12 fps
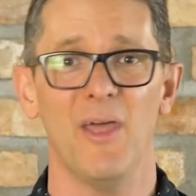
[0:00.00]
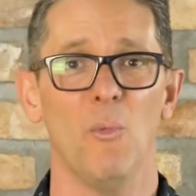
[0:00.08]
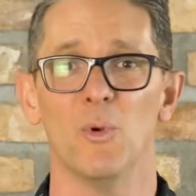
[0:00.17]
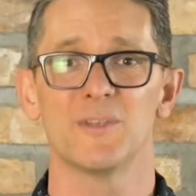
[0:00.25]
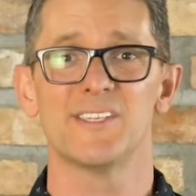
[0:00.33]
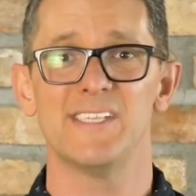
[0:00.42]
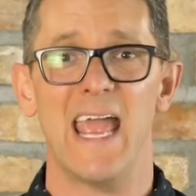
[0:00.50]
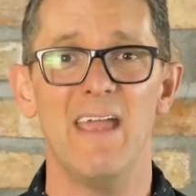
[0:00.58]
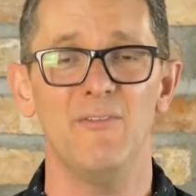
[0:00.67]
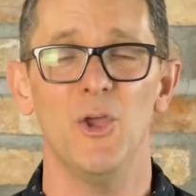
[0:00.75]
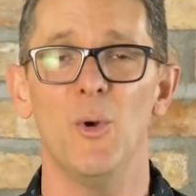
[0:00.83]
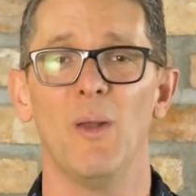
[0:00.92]
that will
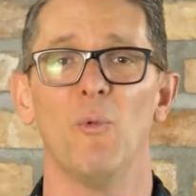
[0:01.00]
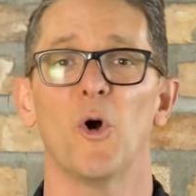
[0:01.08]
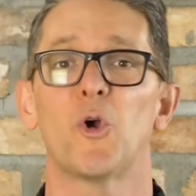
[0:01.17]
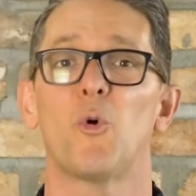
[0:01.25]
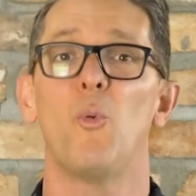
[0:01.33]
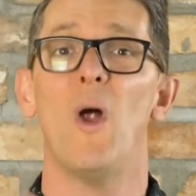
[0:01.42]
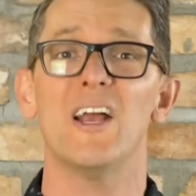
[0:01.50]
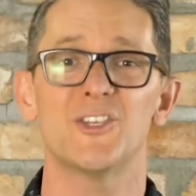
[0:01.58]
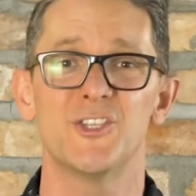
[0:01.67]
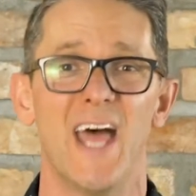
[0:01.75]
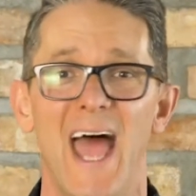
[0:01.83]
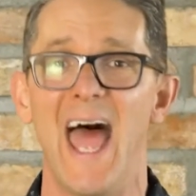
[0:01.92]
save you and will
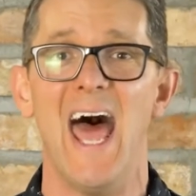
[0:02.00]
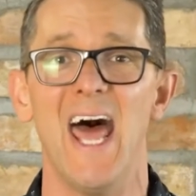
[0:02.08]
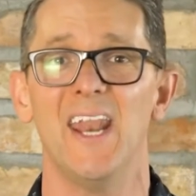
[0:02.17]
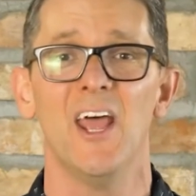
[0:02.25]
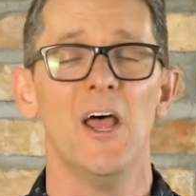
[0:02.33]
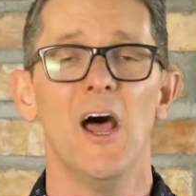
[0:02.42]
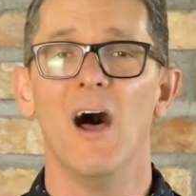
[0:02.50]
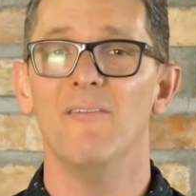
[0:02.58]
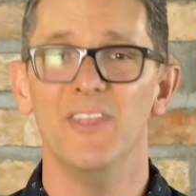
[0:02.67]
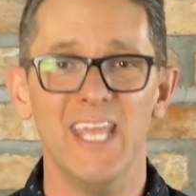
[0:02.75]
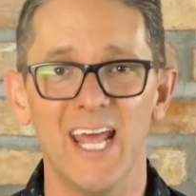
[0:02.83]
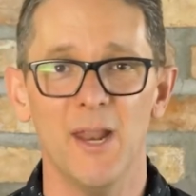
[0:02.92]
crush the head
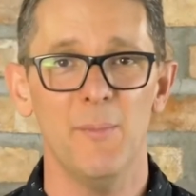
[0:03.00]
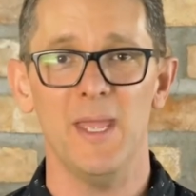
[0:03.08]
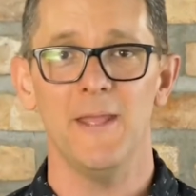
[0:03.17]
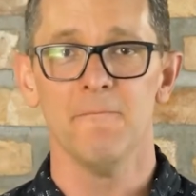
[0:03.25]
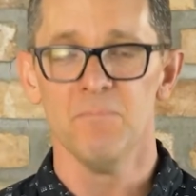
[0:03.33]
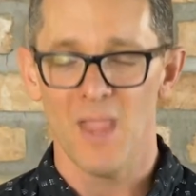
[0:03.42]
of the enemy.